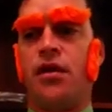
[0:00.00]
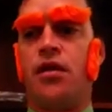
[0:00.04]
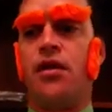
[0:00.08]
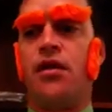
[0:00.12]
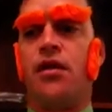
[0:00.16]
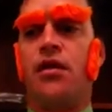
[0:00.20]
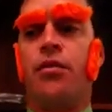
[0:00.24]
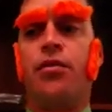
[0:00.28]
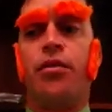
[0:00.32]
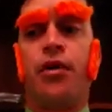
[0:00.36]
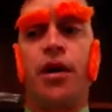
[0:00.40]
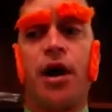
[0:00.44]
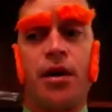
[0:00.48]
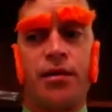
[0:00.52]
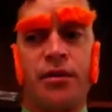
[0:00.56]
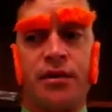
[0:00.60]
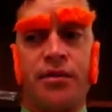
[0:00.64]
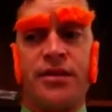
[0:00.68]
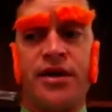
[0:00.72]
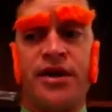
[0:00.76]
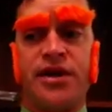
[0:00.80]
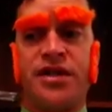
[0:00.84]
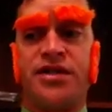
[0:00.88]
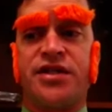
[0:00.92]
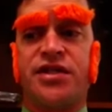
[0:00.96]
the
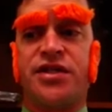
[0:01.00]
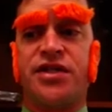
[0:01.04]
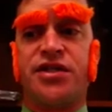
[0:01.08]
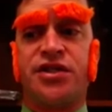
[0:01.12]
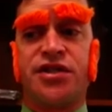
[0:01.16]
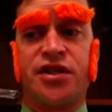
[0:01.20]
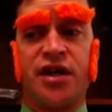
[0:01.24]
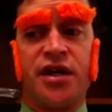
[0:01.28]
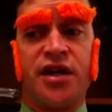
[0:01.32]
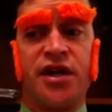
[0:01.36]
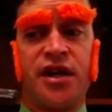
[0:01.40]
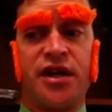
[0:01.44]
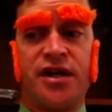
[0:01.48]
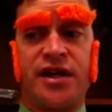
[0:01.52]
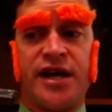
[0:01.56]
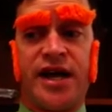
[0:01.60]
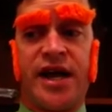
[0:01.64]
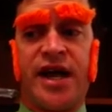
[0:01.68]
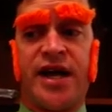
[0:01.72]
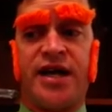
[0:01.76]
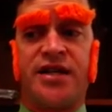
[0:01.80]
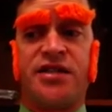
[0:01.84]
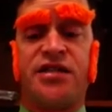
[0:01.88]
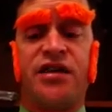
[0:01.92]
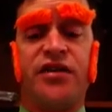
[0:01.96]
problem is sudden
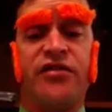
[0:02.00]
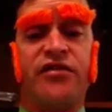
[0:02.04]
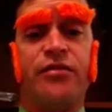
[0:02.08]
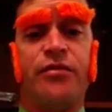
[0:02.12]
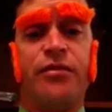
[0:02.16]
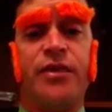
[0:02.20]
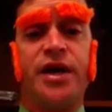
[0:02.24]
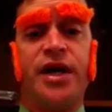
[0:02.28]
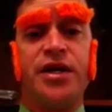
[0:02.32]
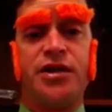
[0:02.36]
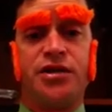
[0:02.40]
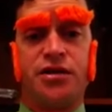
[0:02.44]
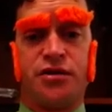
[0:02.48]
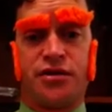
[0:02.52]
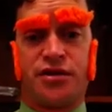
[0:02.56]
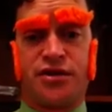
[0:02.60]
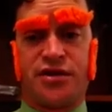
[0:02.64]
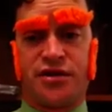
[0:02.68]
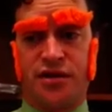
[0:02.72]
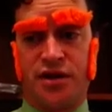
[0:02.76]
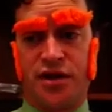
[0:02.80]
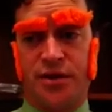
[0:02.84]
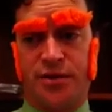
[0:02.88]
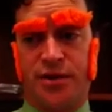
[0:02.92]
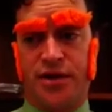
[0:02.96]
attacks of major
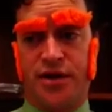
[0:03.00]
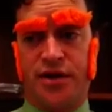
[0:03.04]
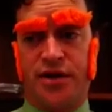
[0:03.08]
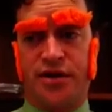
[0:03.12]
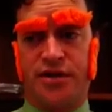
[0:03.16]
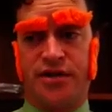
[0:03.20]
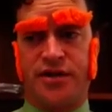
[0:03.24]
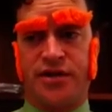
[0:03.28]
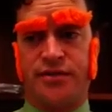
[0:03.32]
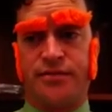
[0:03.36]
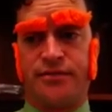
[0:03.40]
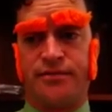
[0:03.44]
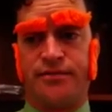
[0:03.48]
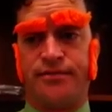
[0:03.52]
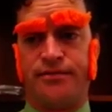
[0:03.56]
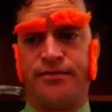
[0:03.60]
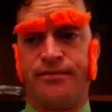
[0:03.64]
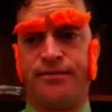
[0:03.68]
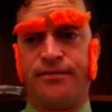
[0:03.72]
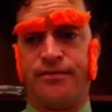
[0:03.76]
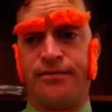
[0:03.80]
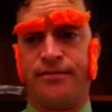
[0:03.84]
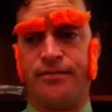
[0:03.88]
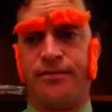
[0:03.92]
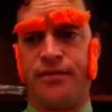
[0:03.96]
sleepiness.
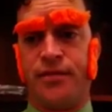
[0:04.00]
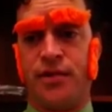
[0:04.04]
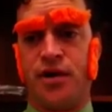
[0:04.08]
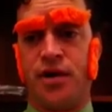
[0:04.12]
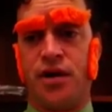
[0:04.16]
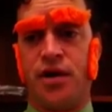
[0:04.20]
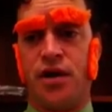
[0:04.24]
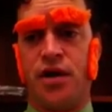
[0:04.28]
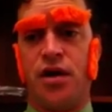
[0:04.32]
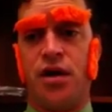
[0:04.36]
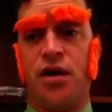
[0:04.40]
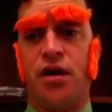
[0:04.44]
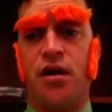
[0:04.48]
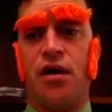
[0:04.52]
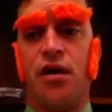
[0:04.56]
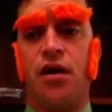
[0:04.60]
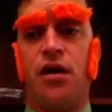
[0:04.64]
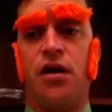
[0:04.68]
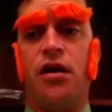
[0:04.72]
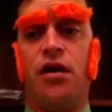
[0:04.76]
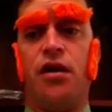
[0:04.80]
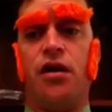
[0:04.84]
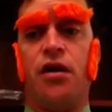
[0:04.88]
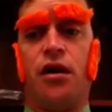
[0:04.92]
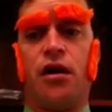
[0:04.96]

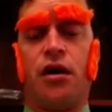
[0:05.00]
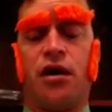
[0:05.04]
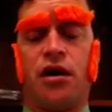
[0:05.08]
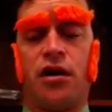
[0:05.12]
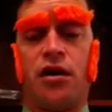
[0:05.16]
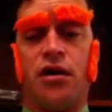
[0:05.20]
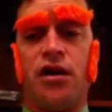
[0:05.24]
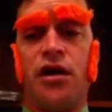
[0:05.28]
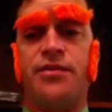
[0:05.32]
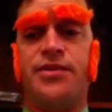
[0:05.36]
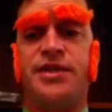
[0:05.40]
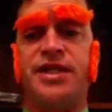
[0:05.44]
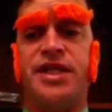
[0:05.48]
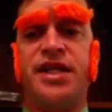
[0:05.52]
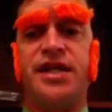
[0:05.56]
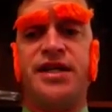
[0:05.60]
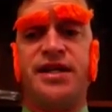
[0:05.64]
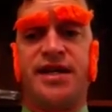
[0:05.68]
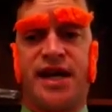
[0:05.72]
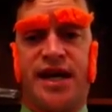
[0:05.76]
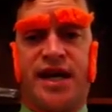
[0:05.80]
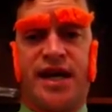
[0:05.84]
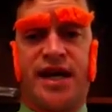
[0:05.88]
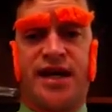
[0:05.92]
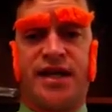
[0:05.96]
Narcolepsy
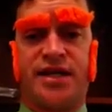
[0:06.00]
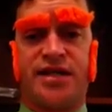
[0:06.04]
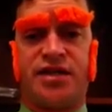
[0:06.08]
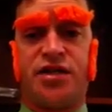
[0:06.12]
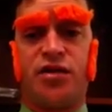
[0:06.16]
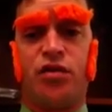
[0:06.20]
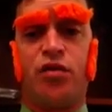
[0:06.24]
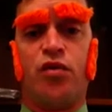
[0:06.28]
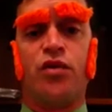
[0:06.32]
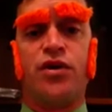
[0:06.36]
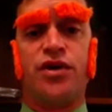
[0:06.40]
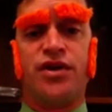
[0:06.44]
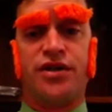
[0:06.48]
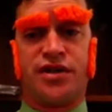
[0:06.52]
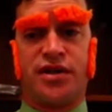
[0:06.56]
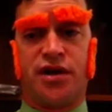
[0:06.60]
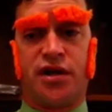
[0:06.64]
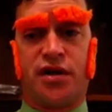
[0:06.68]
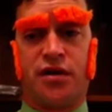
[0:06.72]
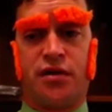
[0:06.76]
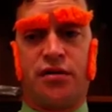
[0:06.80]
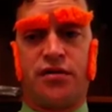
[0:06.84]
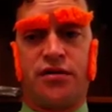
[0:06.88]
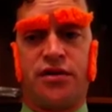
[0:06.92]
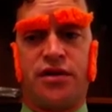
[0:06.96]
attacks
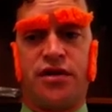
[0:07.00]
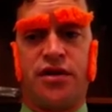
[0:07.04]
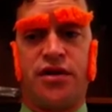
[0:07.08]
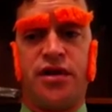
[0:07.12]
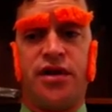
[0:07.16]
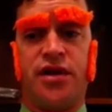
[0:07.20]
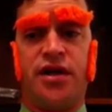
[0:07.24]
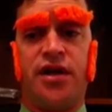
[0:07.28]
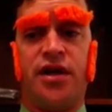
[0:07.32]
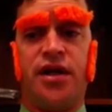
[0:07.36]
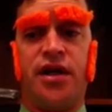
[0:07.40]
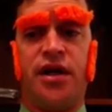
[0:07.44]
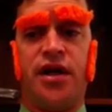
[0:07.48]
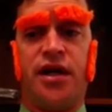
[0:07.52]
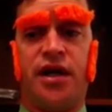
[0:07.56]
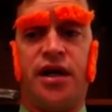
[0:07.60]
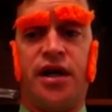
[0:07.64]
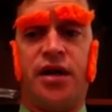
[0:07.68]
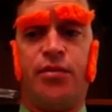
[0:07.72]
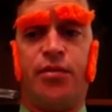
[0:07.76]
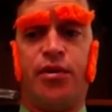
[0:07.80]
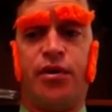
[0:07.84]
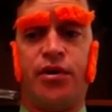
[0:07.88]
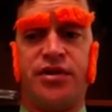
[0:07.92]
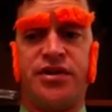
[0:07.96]
result in
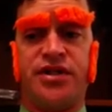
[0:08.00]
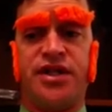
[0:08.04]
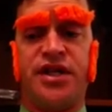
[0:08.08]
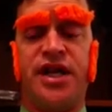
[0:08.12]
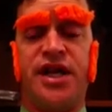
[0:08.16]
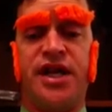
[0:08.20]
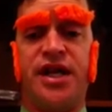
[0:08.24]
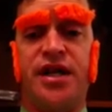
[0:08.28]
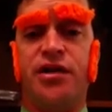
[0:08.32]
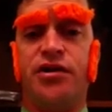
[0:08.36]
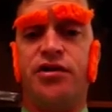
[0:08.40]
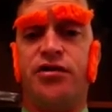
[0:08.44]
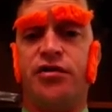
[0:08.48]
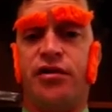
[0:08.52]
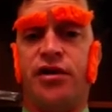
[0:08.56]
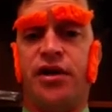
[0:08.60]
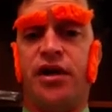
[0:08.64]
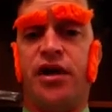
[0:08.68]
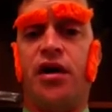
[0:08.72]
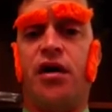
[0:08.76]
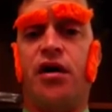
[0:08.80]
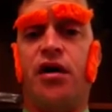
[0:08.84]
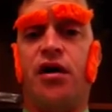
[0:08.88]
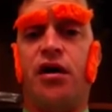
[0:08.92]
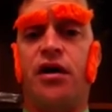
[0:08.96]
a person
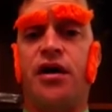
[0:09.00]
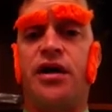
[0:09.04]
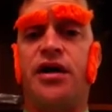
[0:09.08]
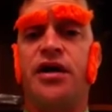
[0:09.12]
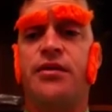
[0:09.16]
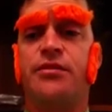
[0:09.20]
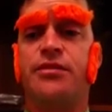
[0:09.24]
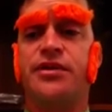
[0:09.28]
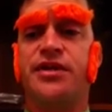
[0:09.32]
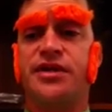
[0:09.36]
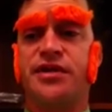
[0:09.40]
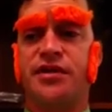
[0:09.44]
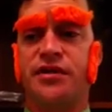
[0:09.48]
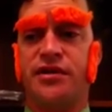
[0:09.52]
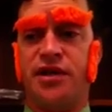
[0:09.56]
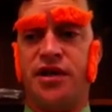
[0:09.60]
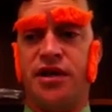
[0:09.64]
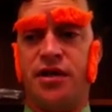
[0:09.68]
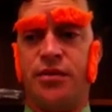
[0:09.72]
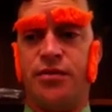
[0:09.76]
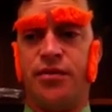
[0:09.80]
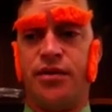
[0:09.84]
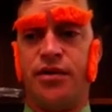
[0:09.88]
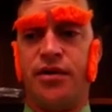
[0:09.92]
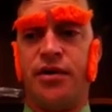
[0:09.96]
entering REM
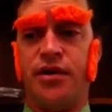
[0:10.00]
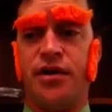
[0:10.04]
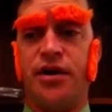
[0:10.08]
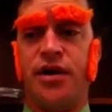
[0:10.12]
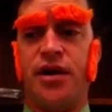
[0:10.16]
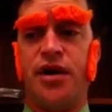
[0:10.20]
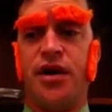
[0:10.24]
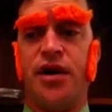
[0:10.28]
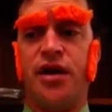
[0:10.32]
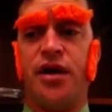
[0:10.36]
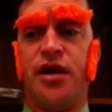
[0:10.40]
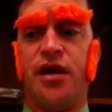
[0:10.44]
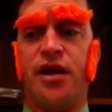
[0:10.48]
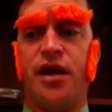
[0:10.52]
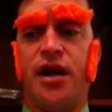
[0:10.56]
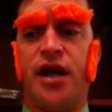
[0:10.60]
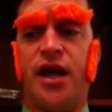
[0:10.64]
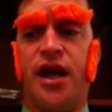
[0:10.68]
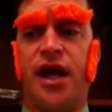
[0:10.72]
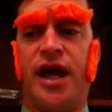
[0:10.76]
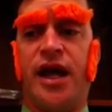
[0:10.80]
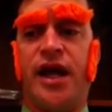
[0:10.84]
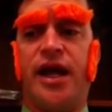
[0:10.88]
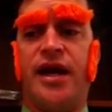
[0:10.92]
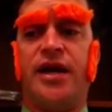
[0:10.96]
sleep
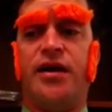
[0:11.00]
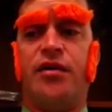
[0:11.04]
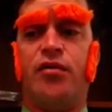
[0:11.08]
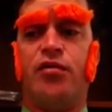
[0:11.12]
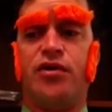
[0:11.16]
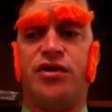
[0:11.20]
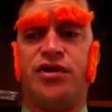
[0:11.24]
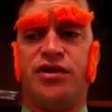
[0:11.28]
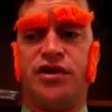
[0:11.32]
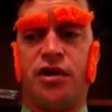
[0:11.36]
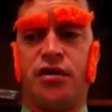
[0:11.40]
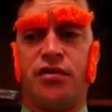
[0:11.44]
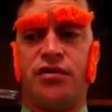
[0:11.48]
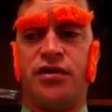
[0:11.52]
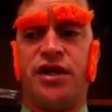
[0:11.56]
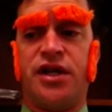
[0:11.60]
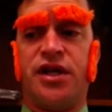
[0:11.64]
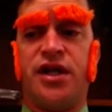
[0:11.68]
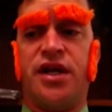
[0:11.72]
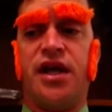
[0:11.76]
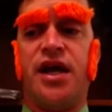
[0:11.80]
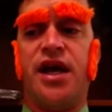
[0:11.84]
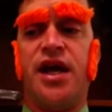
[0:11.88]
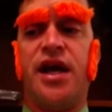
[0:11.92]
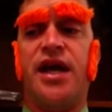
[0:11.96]
and
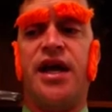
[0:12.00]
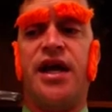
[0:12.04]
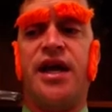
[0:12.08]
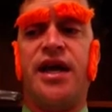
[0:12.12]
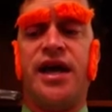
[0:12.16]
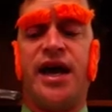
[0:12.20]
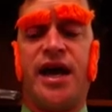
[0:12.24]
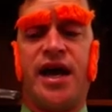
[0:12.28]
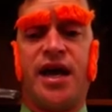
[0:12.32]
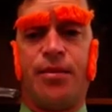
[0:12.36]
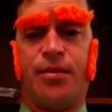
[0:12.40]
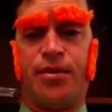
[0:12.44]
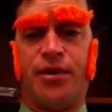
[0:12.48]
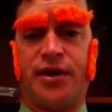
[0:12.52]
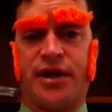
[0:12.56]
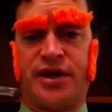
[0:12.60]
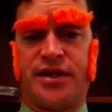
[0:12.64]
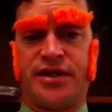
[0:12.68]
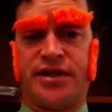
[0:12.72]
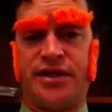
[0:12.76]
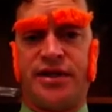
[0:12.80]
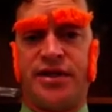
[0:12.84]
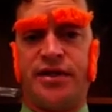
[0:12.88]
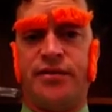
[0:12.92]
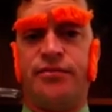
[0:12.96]
resulting
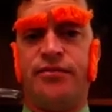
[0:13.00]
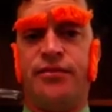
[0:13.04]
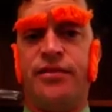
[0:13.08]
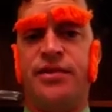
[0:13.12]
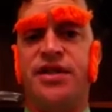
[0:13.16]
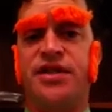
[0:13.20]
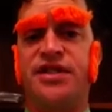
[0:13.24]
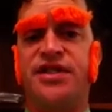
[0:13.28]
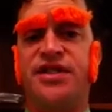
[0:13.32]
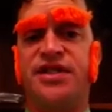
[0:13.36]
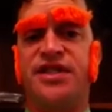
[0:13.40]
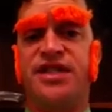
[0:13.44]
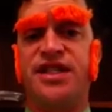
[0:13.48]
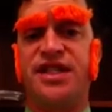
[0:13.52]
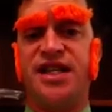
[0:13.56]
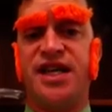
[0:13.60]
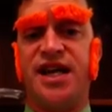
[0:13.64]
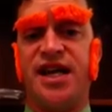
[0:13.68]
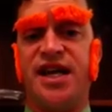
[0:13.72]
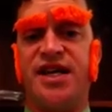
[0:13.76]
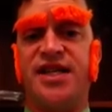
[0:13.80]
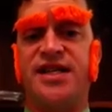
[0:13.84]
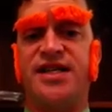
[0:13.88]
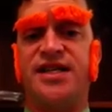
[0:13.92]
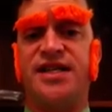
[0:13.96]
cataplexy,
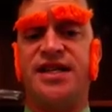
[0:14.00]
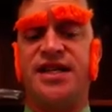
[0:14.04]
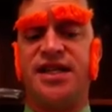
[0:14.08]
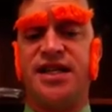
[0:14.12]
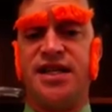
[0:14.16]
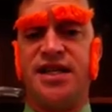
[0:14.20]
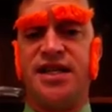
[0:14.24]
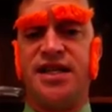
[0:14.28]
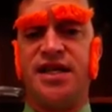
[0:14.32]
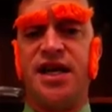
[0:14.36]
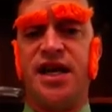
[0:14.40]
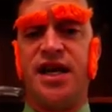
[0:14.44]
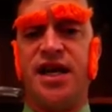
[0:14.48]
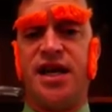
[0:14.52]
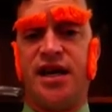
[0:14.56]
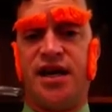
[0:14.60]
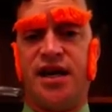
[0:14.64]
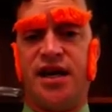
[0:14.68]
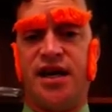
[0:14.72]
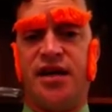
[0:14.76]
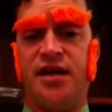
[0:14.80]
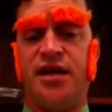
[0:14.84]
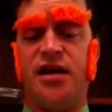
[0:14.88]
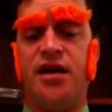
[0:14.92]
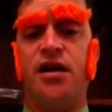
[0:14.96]

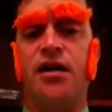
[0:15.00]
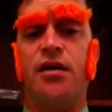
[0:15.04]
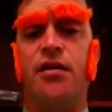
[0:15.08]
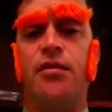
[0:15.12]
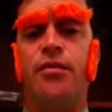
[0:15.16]
C-A-T-A-P-L-E-X-Y,